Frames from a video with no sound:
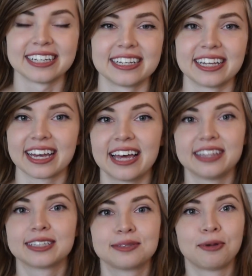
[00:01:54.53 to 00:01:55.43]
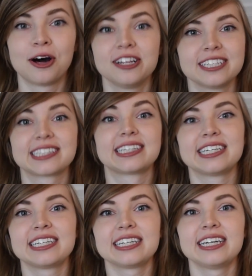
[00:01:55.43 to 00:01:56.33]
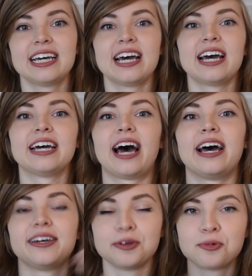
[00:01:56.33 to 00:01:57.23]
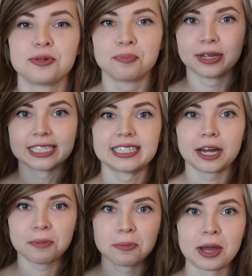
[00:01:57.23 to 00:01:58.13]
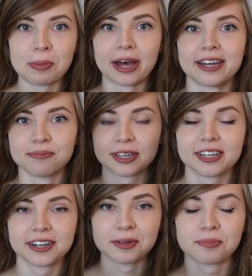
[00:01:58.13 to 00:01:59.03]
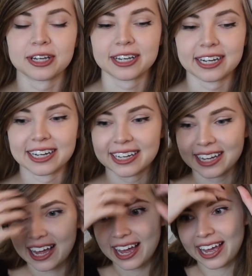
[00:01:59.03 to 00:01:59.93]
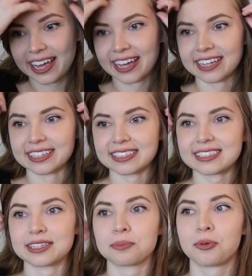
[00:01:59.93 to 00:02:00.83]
Like the smallest thing, I would build it up in my mind bigger and bigger, and to the